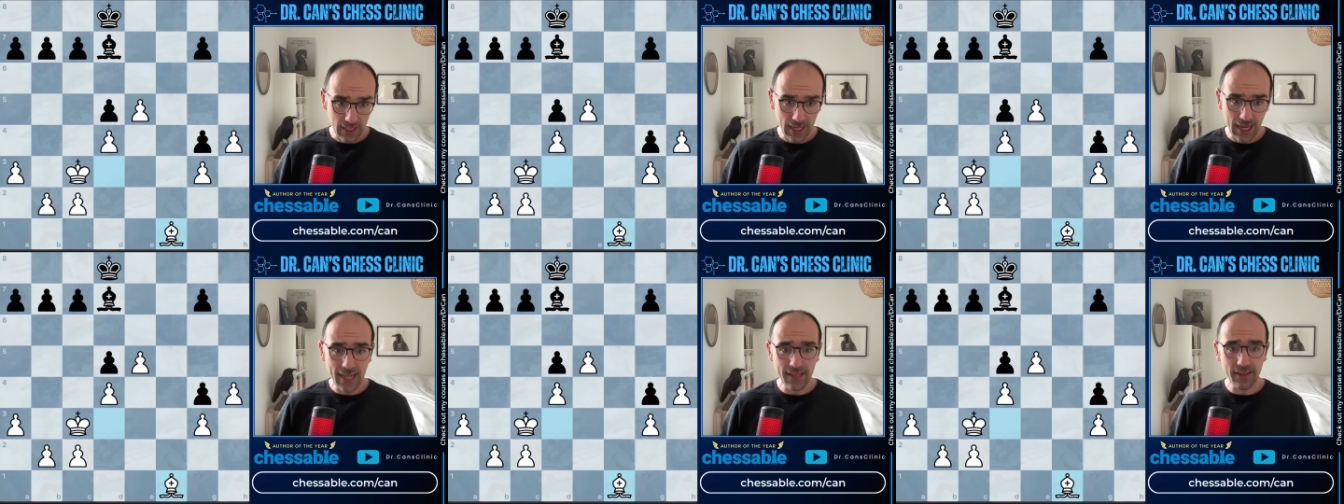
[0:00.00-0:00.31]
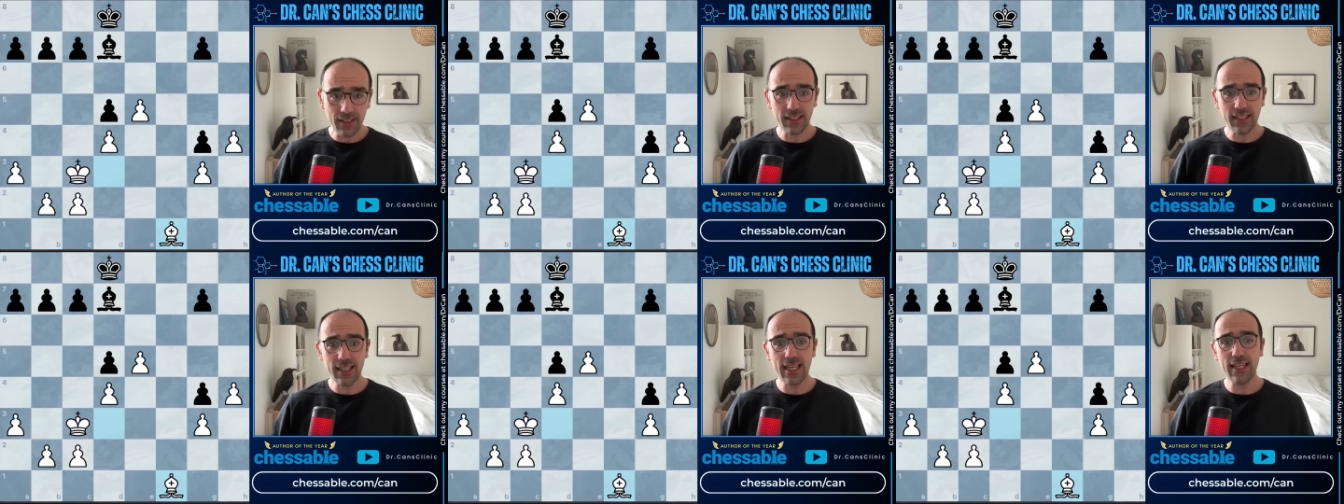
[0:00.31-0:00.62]

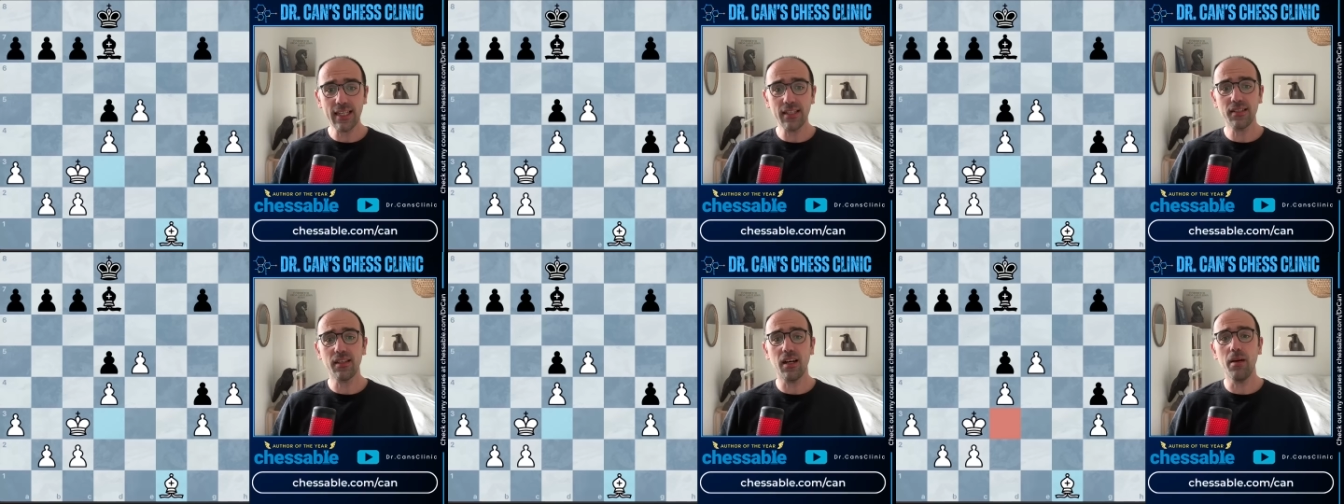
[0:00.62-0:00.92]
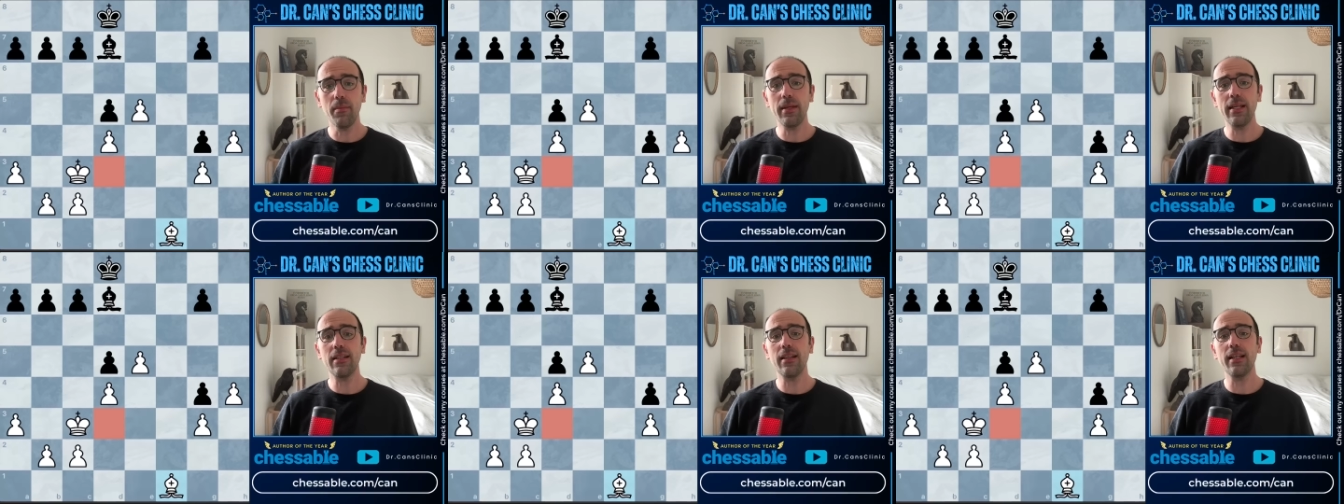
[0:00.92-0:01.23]
And the king is
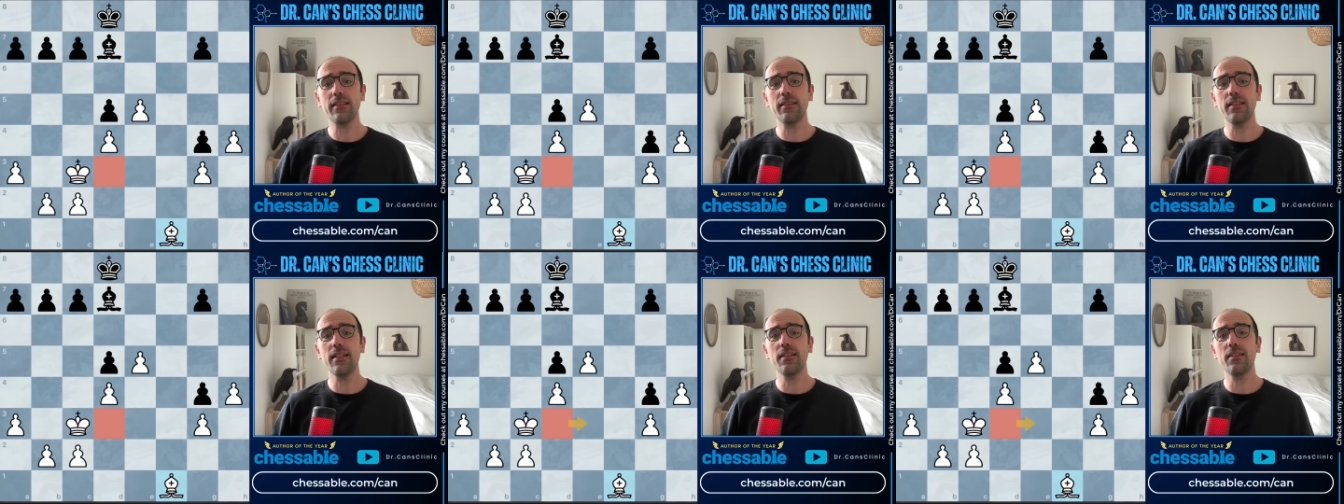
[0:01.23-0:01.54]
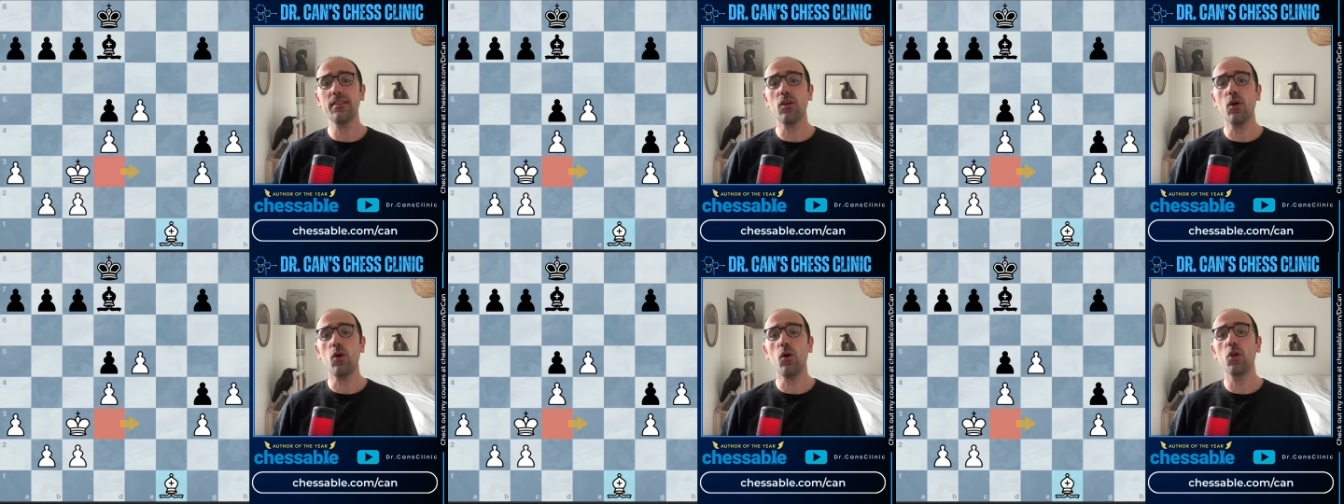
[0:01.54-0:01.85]
coming like
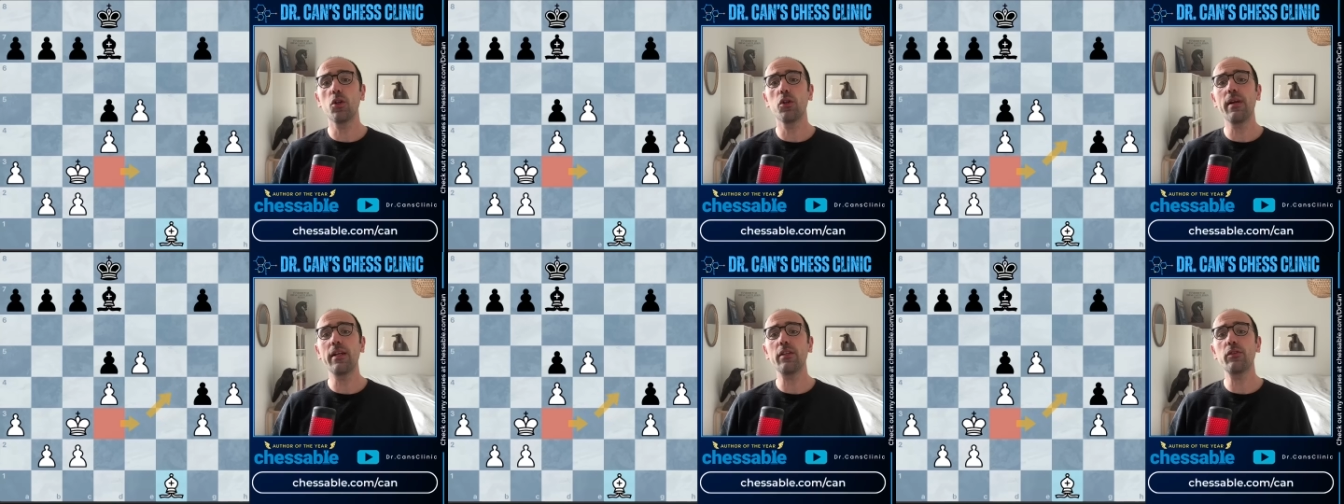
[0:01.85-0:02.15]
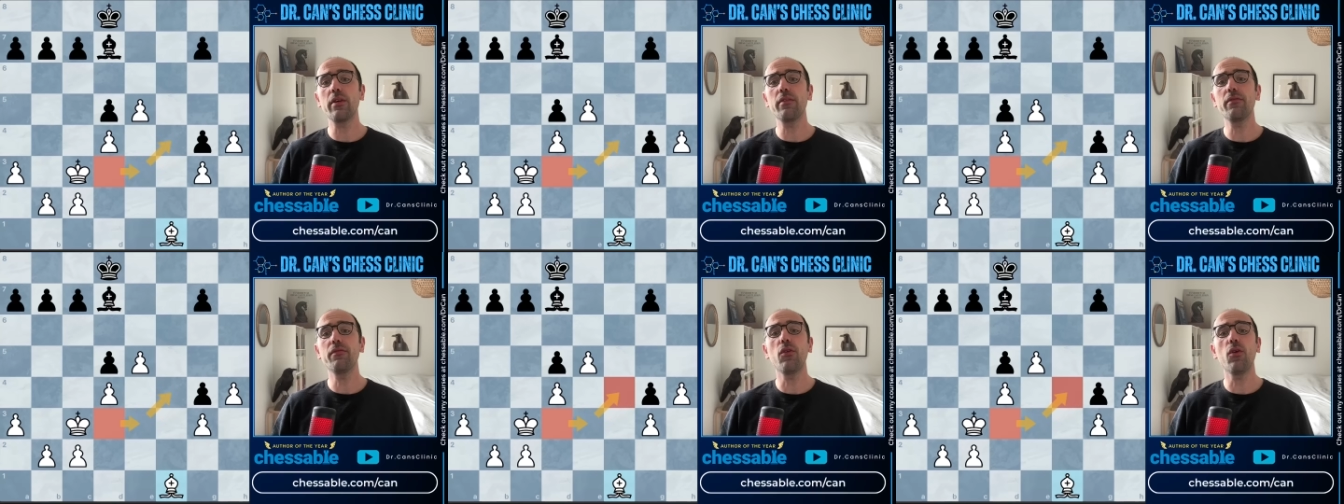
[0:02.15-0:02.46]
this all the way
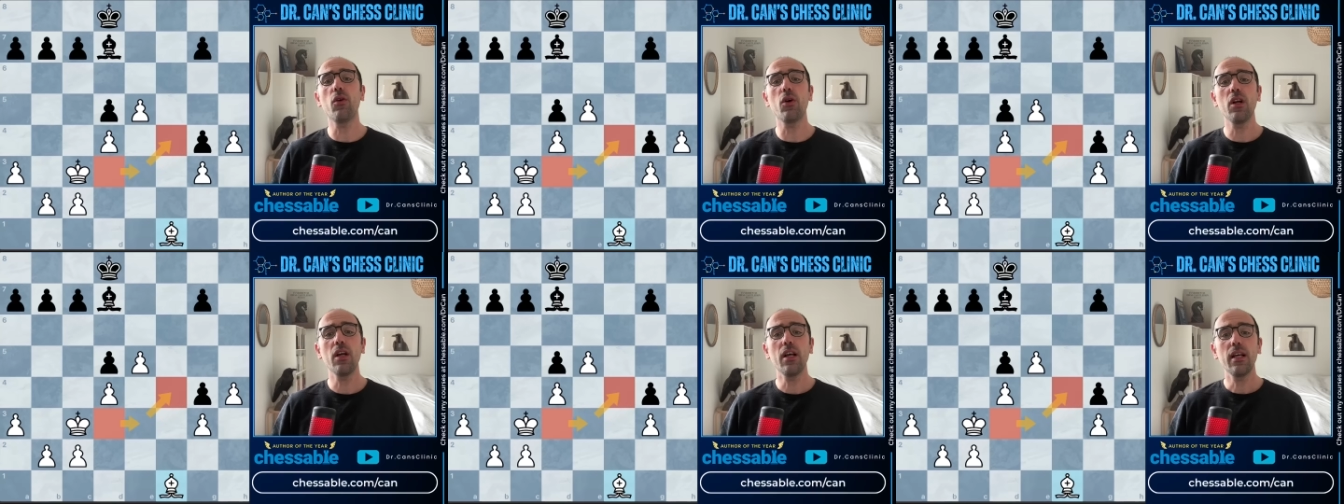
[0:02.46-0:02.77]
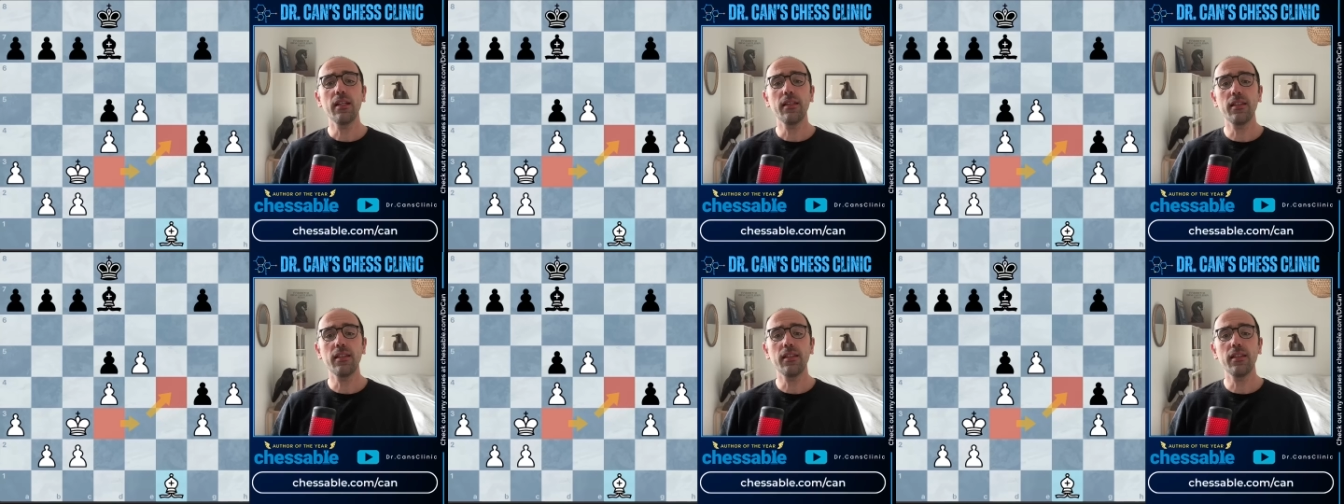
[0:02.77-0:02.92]
to f4.